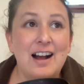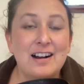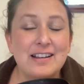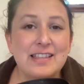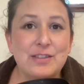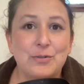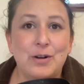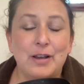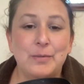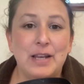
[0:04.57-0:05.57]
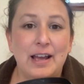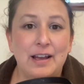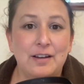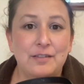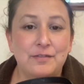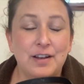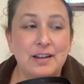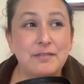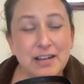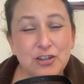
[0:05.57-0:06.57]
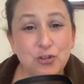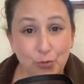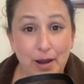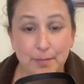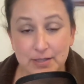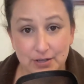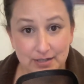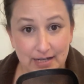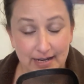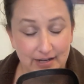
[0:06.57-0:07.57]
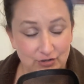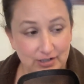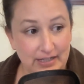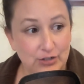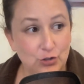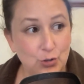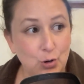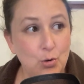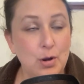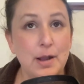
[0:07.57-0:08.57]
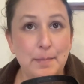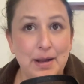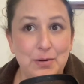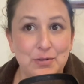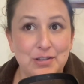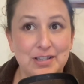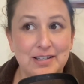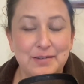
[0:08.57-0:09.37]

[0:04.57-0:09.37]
I thought I would have a really short episode today actually to talk about